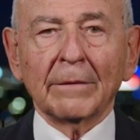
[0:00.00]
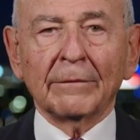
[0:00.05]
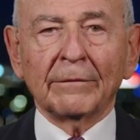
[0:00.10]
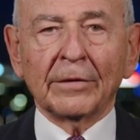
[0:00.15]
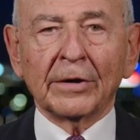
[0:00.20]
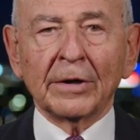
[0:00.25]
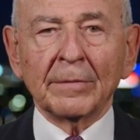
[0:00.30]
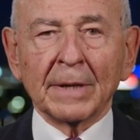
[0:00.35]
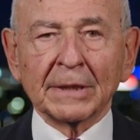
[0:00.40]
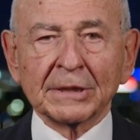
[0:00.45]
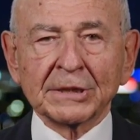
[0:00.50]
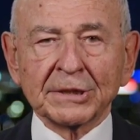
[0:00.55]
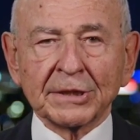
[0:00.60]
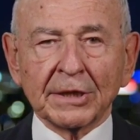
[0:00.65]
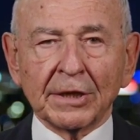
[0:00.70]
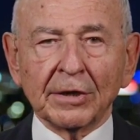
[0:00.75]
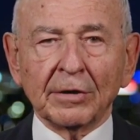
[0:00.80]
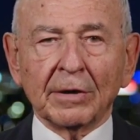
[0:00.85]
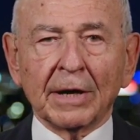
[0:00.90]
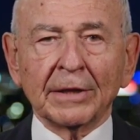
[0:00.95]
Very much
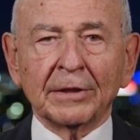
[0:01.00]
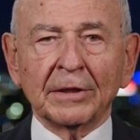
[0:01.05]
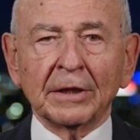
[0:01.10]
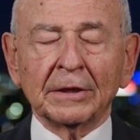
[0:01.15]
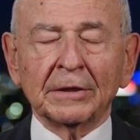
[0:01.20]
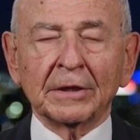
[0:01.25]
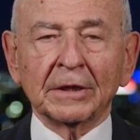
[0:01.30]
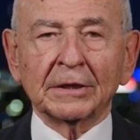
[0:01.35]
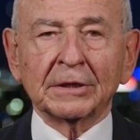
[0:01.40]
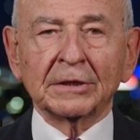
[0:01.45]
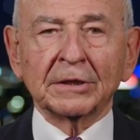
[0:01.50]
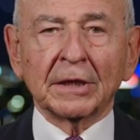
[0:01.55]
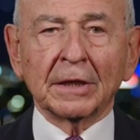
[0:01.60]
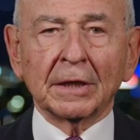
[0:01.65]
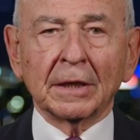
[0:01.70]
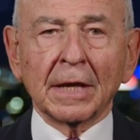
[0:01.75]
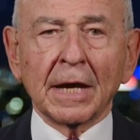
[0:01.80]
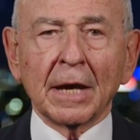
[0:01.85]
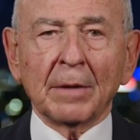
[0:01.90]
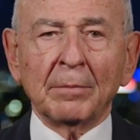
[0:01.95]
so. I think that
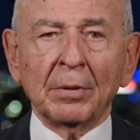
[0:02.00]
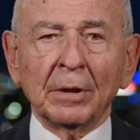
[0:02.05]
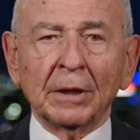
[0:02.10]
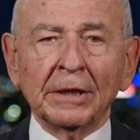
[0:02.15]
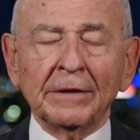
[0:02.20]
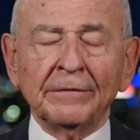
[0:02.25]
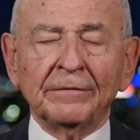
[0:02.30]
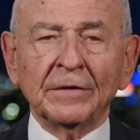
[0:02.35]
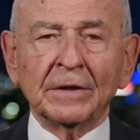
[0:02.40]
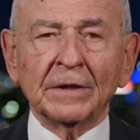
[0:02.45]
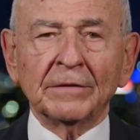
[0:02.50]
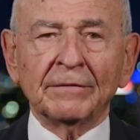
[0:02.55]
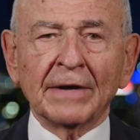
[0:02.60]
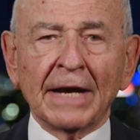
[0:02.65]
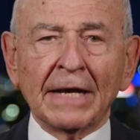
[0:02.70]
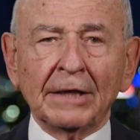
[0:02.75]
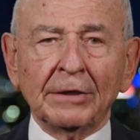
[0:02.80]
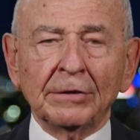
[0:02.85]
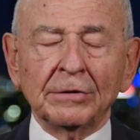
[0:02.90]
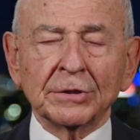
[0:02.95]
our belief in the
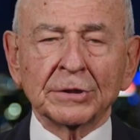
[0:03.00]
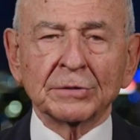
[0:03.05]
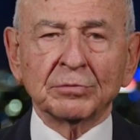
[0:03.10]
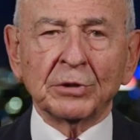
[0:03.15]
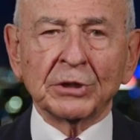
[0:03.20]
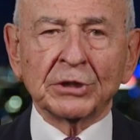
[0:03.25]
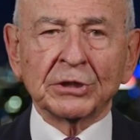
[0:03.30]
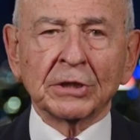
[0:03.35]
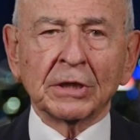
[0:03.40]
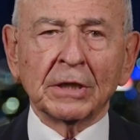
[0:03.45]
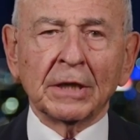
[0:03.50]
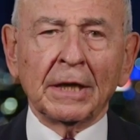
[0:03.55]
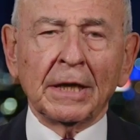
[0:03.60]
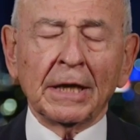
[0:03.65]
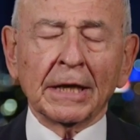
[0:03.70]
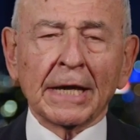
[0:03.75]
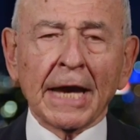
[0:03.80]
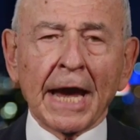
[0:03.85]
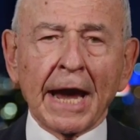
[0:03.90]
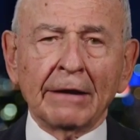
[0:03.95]
values which
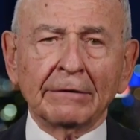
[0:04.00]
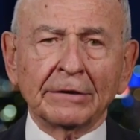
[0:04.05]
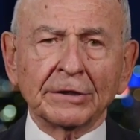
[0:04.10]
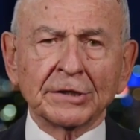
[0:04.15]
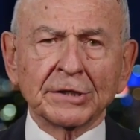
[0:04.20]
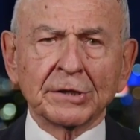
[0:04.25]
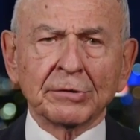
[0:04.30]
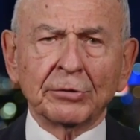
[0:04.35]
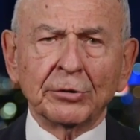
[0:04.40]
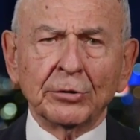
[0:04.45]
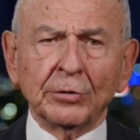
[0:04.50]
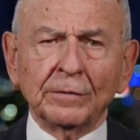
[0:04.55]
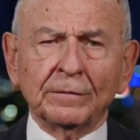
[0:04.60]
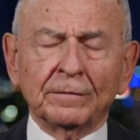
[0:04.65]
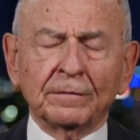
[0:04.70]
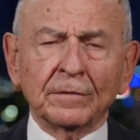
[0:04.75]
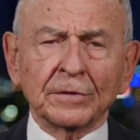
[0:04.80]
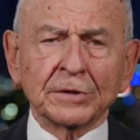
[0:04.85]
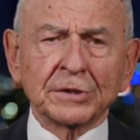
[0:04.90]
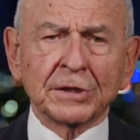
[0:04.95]
carried us through
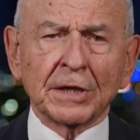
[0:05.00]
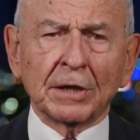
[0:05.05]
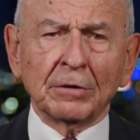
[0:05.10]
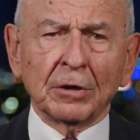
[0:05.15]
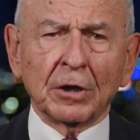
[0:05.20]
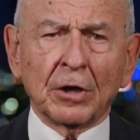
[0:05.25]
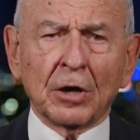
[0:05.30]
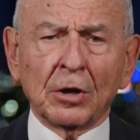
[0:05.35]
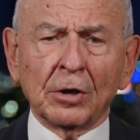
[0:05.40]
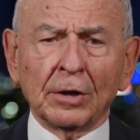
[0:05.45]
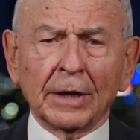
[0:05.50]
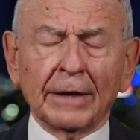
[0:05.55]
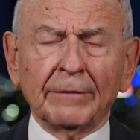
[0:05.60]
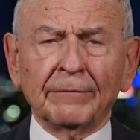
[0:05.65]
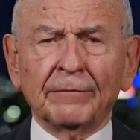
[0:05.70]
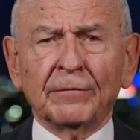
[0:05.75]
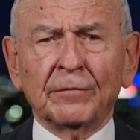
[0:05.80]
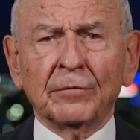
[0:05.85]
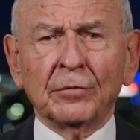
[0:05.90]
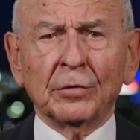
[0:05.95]
for so long
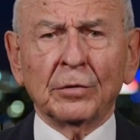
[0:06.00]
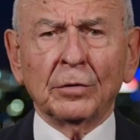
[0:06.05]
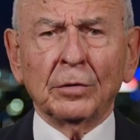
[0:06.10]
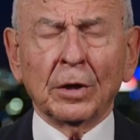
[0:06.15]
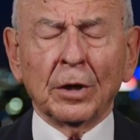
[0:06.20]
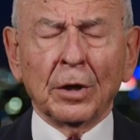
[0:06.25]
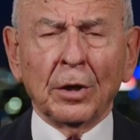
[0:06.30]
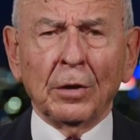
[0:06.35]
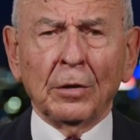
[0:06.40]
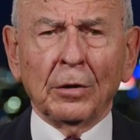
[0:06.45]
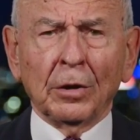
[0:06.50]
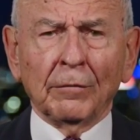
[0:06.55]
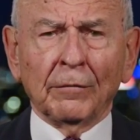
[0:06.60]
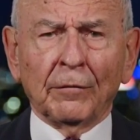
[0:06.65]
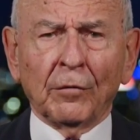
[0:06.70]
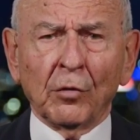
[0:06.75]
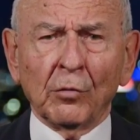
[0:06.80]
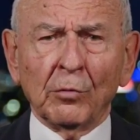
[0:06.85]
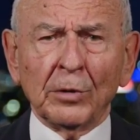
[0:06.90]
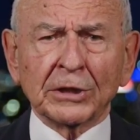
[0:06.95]
and for
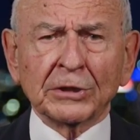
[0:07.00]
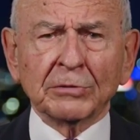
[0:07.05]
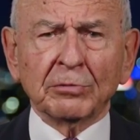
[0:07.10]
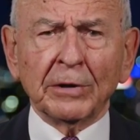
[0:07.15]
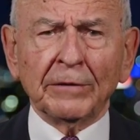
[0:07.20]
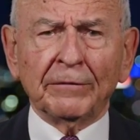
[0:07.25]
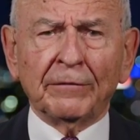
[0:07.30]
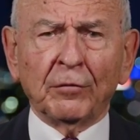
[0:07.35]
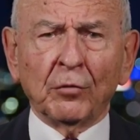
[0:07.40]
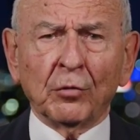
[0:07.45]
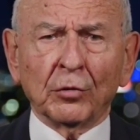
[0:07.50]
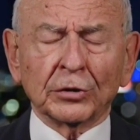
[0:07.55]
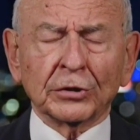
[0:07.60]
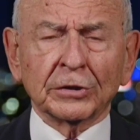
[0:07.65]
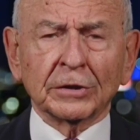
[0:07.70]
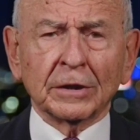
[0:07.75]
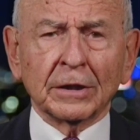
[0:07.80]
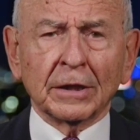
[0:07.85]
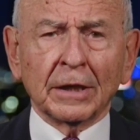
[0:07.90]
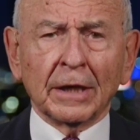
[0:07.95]
which we
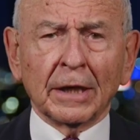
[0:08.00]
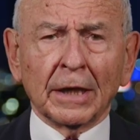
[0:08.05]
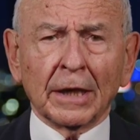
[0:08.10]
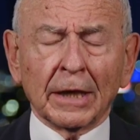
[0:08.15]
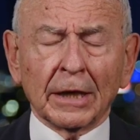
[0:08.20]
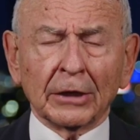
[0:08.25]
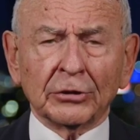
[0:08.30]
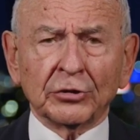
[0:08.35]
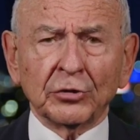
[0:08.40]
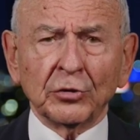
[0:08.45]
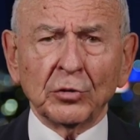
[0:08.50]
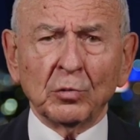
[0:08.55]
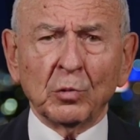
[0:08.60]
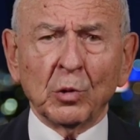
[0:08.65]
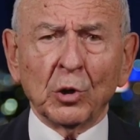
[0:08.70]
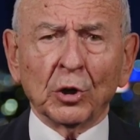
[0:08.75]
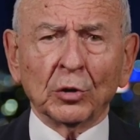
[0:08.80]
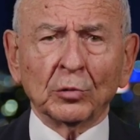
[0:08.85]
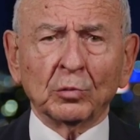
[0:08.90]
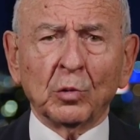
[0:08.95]
fought two
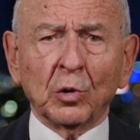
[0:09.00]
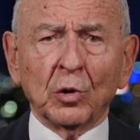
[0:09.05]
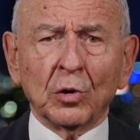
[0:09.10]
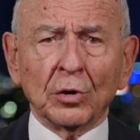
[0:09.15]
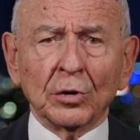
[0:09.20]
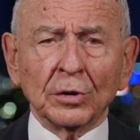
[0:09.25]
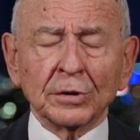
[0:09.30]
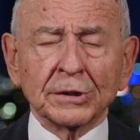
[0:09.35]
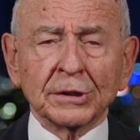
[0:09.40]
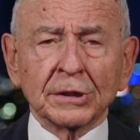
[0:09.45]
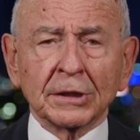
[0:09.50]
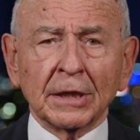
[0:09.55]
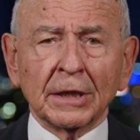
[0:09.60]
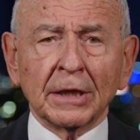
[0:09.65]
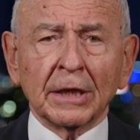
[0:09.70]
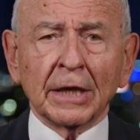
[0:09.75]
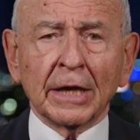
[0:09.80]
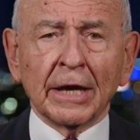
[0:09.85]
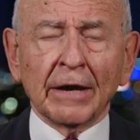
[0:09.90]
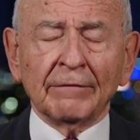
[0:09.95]
world wars
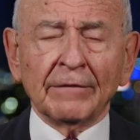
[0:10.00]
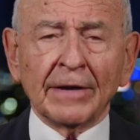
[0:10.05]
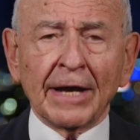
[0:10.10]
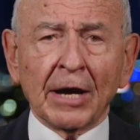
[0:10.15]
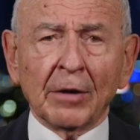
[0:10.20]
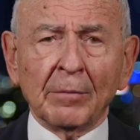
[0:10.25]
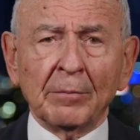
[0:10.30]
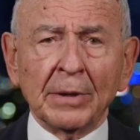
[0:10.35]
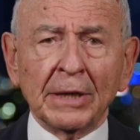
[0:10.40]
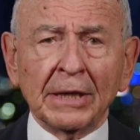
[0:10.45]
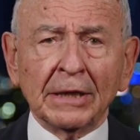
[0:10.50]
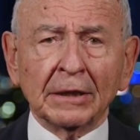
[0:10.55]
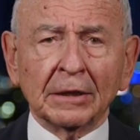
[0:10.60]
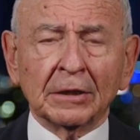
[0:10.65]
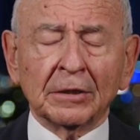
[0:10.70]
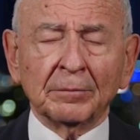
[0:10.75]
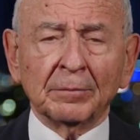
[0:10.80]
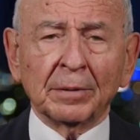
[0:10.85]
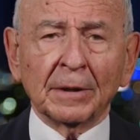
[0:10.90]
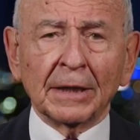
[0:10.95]
have now been
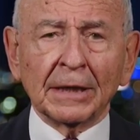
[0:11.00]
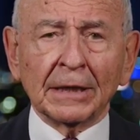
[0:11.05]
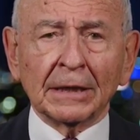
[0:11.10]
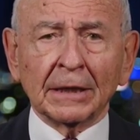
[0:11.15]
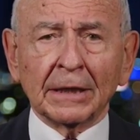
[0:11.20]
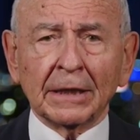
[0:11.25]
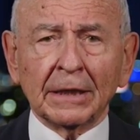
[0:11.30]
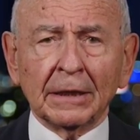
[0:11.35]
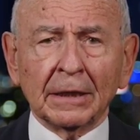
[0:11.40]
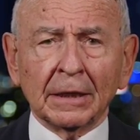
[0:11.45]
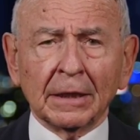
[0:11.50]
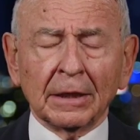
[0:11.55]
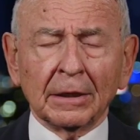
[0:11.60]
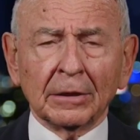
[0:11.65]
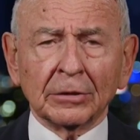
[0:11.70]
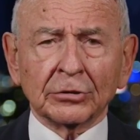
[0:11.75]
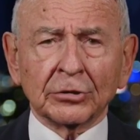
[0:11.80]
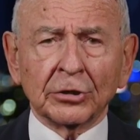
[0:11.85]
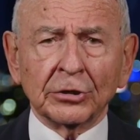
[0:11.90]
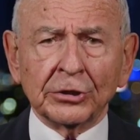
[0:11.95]
completely
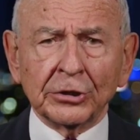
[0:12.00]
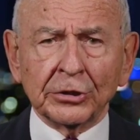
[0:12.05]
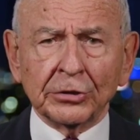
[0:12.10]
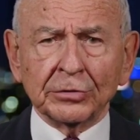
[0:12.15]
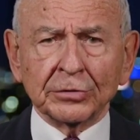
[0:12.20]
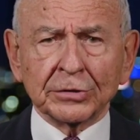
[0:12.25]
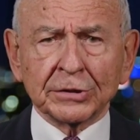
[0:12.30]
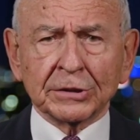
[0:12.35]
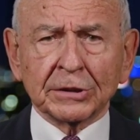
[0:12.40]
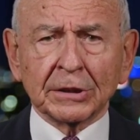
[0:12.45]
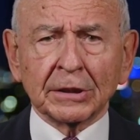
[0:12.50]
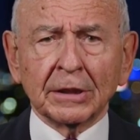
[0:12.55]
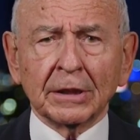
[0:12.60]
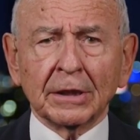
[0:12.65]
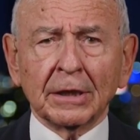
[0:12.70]
traduced,